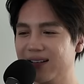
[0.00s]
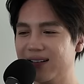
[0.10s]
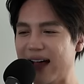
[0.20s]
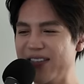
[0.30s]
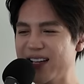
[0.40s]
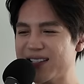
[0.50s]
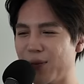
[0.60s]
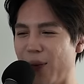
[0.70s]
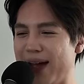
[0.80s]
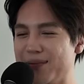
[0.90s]
yeah, I think it's the
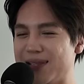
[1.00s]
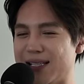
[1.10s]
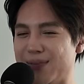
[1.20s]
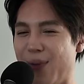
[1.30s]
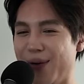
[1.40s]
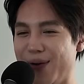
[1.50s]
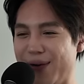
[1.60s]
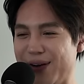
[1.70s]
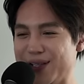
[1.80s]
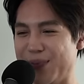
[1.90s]
way
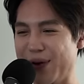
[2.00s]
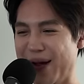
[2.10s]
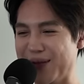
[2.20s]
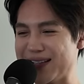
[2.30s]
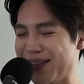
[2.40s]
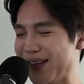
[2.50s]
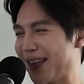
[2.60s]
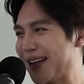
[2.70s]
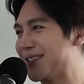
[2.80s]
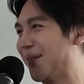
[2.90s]
"smarter" is pronounced. I think
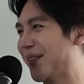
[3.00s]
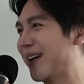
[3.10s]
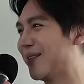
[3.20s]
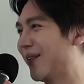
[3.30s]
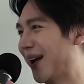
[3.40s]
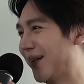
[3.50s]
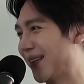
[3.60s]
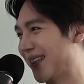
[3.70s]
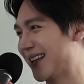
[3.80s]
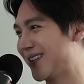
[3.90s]
that's the only thing I don't like
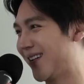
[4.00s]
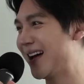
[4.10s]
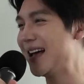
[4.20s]
about that song.